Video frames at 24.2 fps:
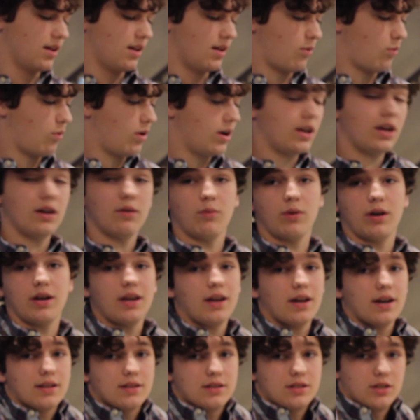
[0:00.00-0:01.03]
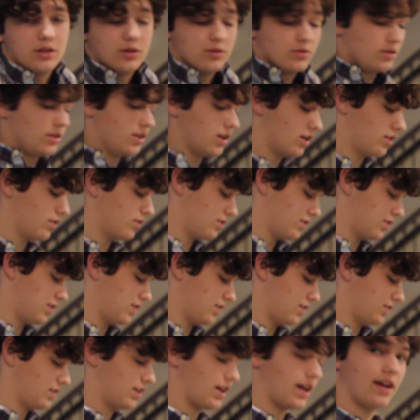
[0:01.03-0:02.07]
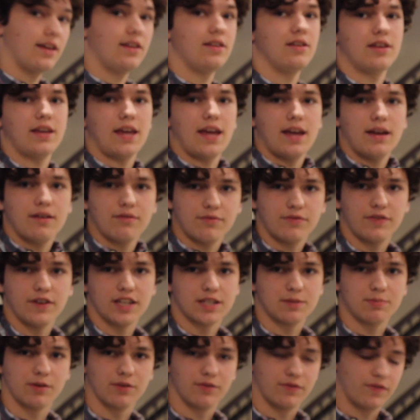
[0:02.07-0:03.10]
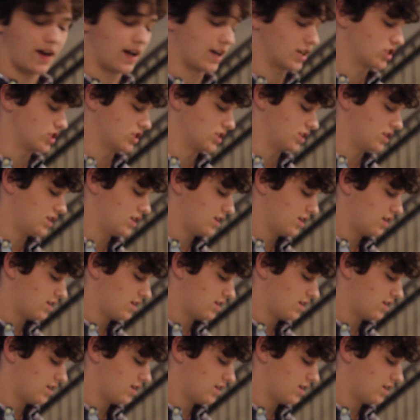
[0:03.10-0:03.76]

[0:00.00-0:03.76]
What are you gonna do? You know, you can't fix perfection.